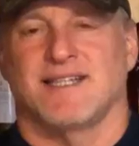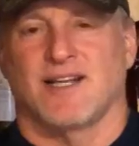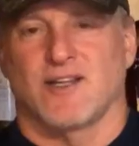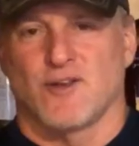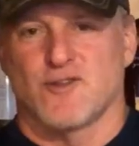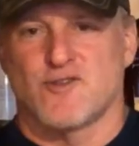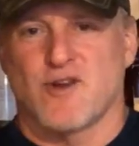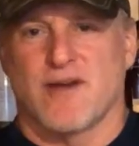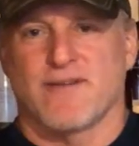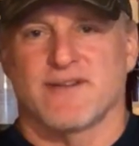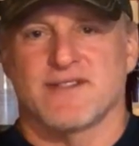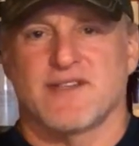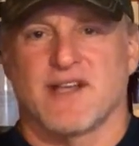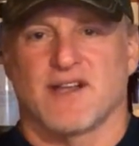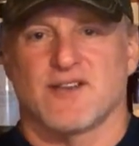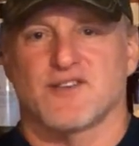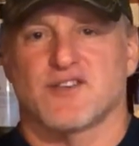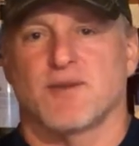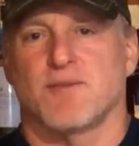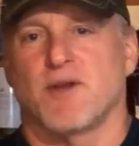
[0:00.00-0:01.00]
Hello Driving
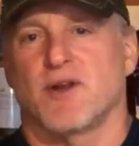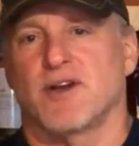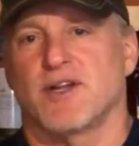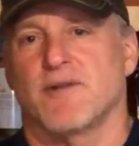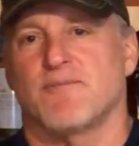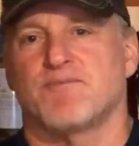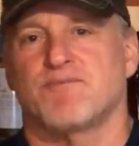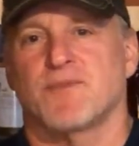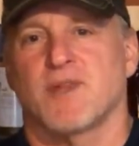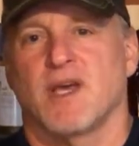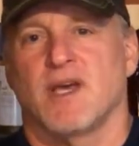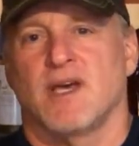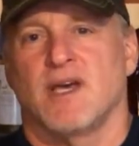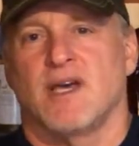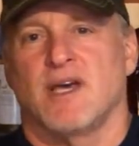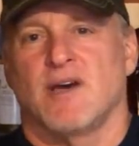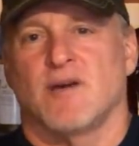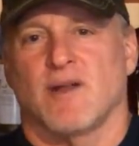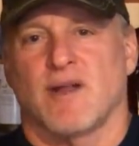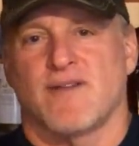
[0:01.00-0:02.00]
Intelligence community.
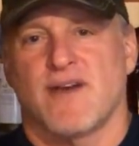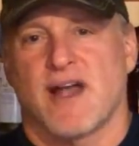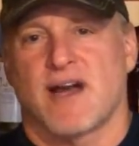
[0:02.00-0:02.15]
Well,